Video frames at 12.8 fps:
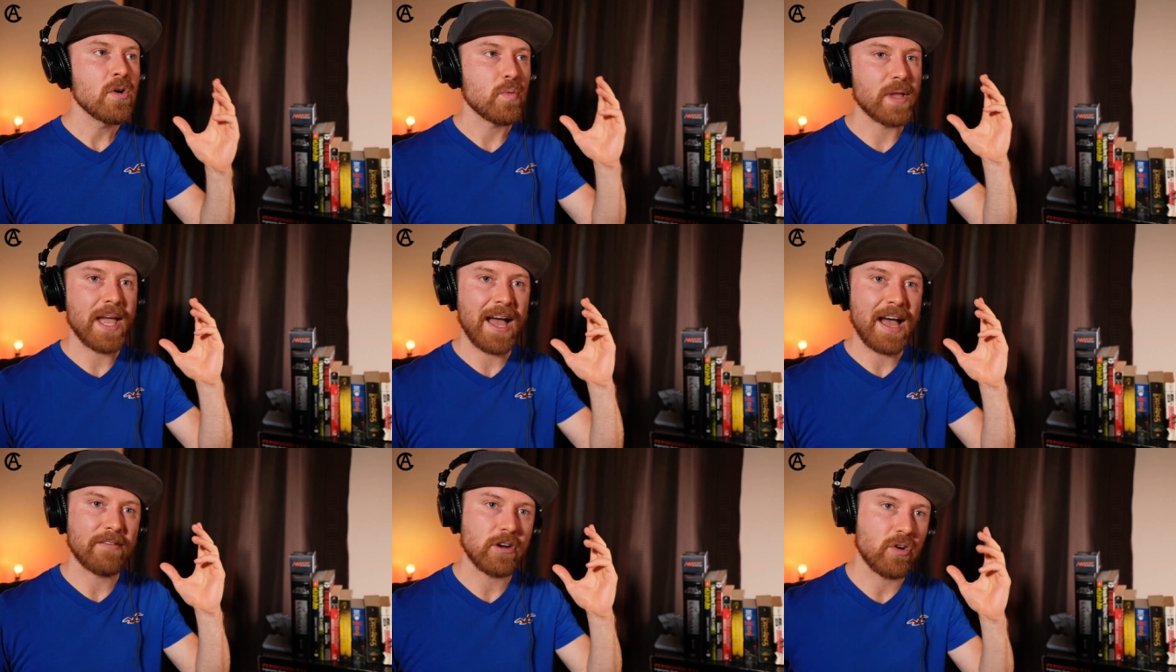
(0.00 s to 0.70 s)
We
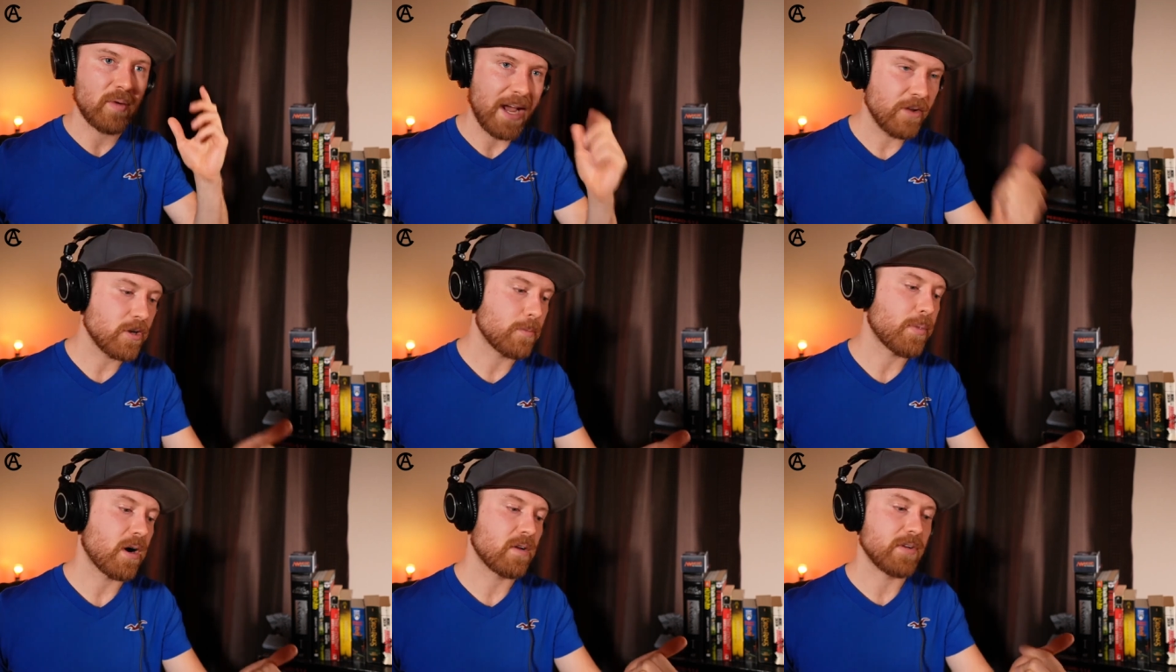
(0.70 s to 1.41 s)
have a
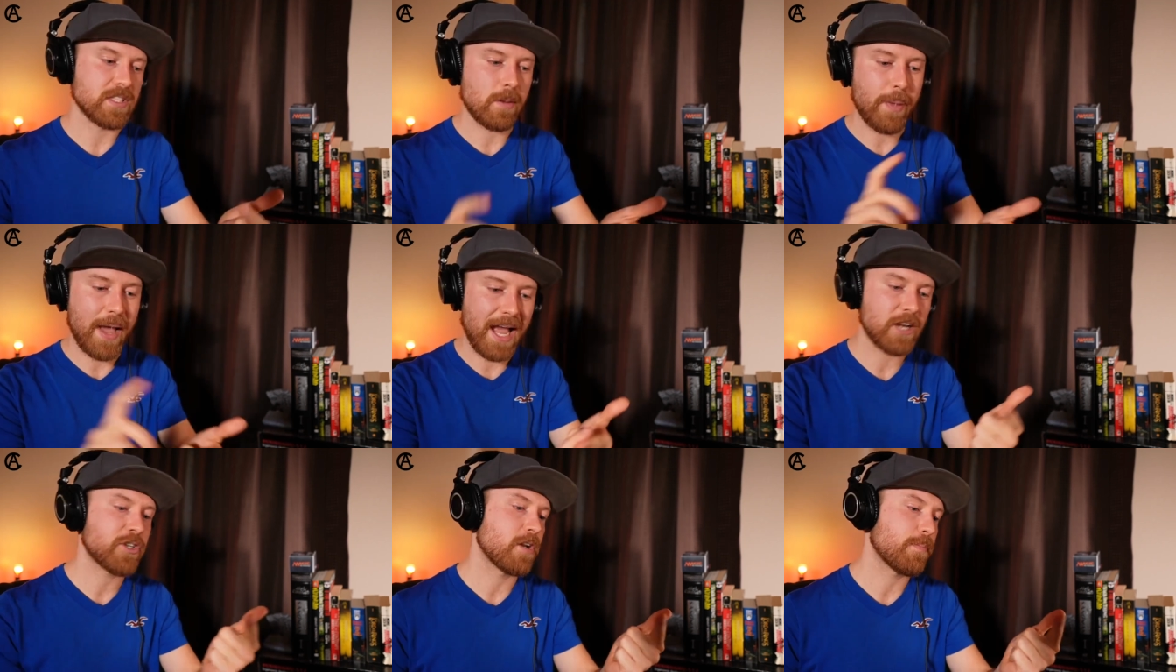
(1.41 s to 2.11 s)
grounded part of us, a
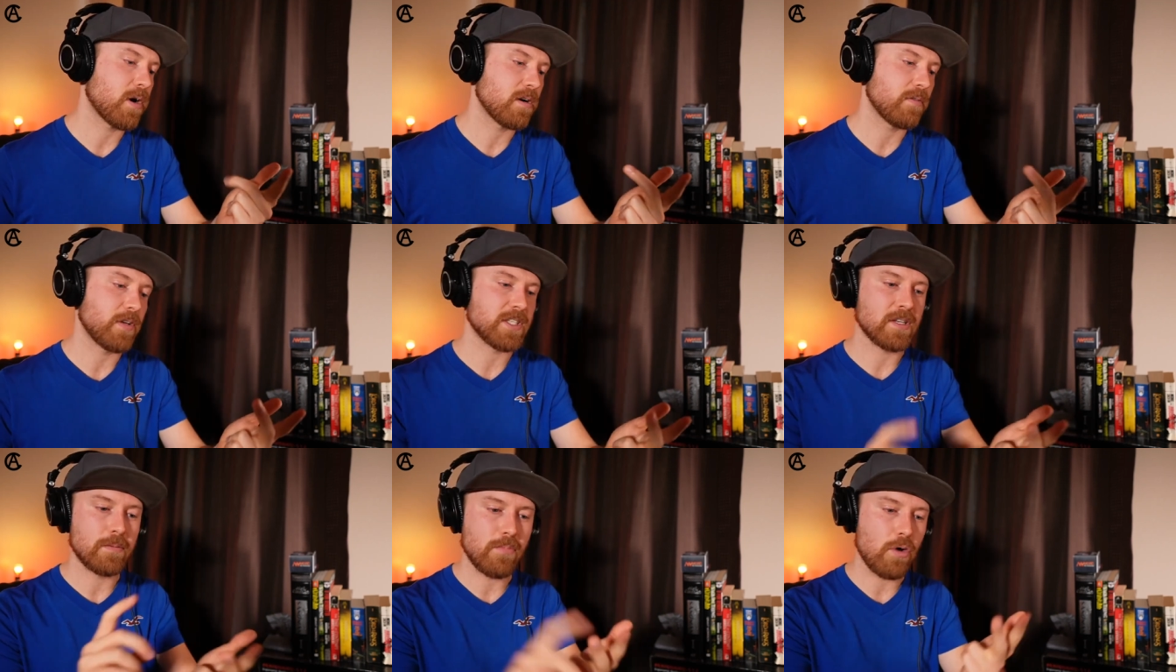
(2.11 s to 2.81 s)
passionate part of
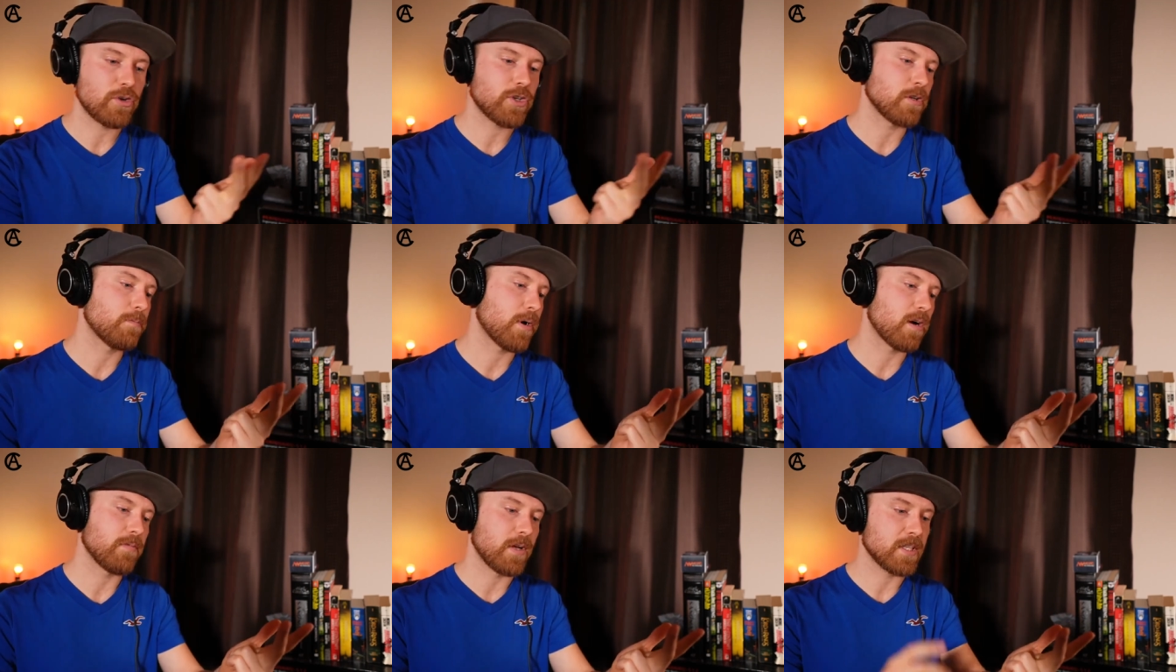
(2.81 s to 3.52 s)
us, an emotional
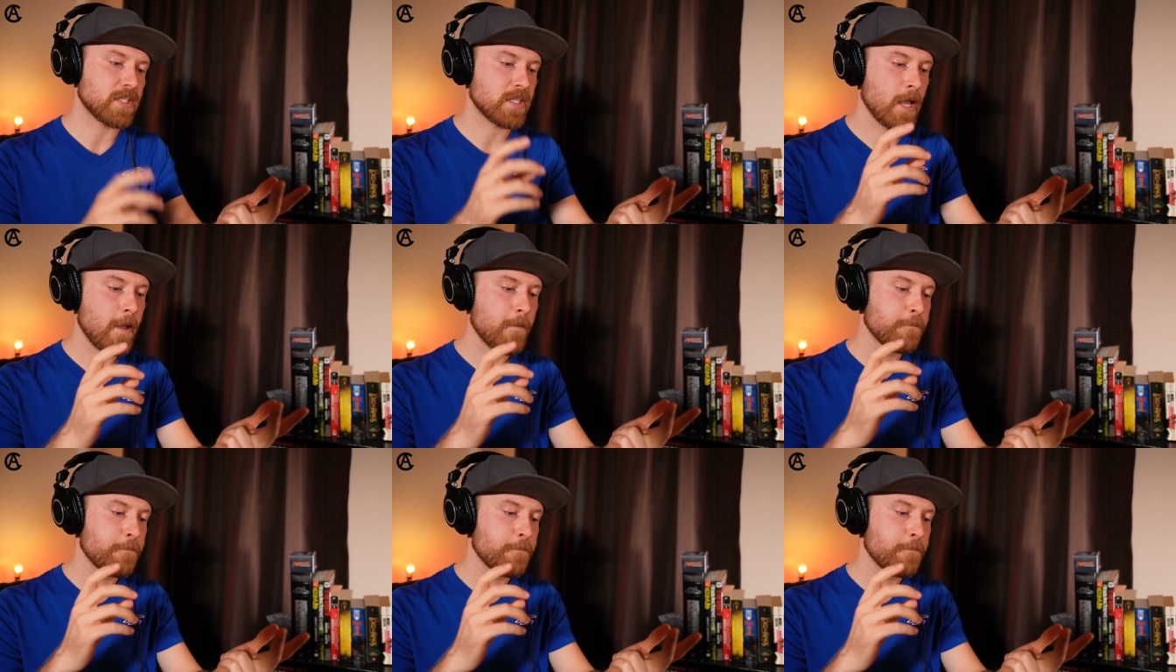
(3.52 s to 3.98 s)
part of us.